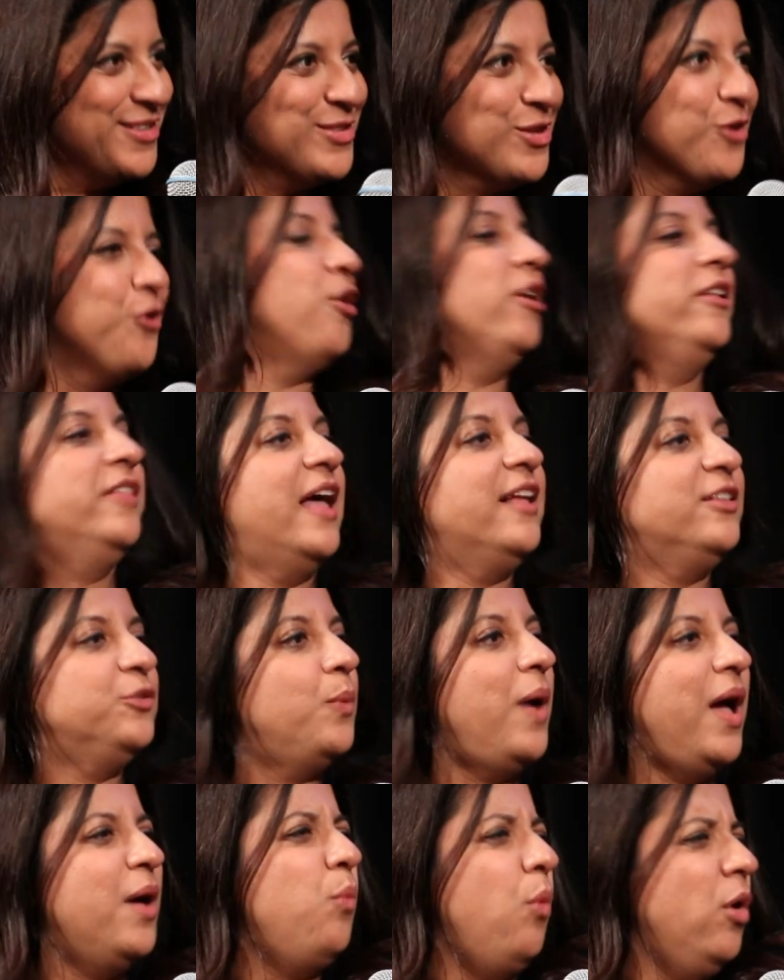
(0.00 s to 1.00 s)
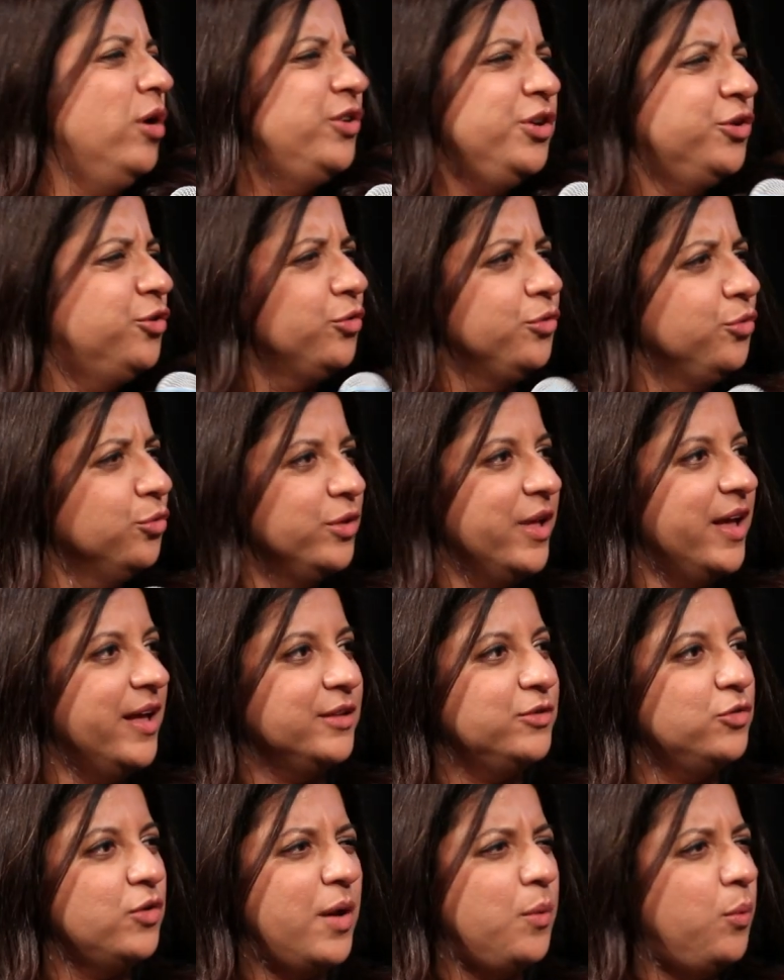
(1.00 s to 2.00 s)
So that's why I wanted to do
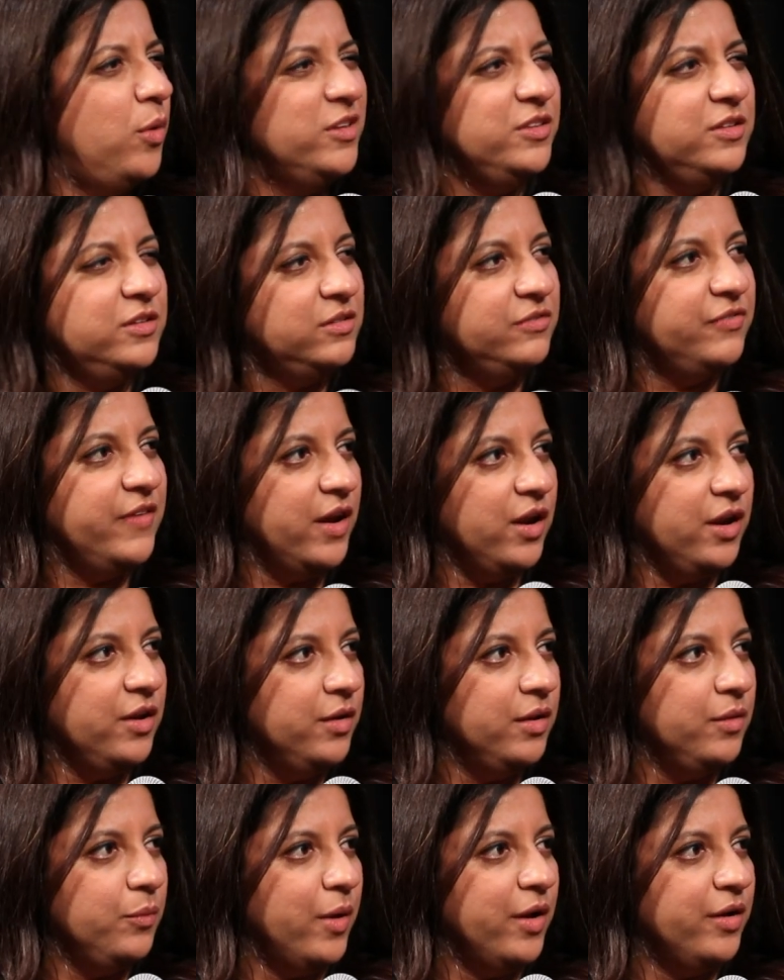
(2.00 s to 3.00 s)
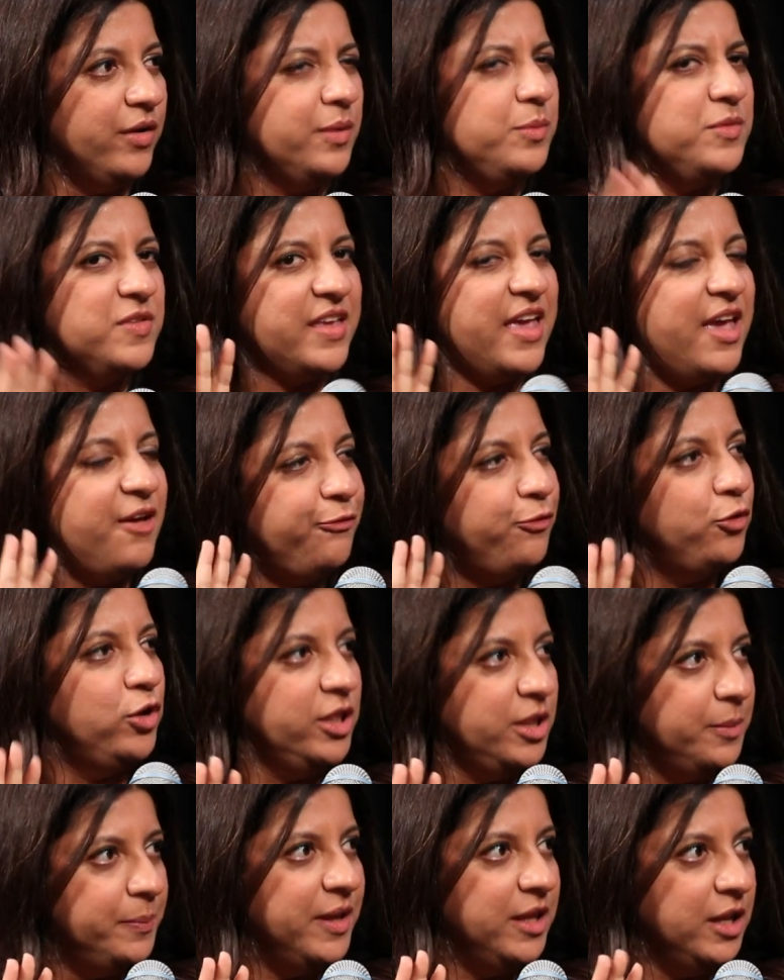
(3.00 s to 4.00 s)
that. So I wasn't very worried. I was careful in
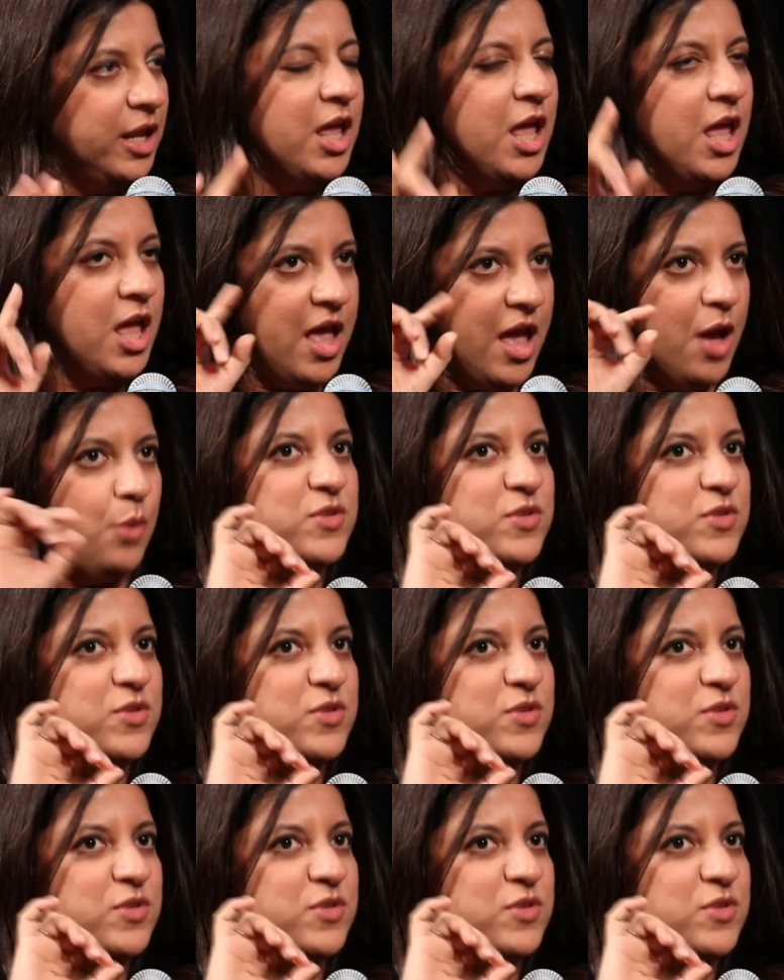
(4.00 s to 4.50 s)
the beginning. I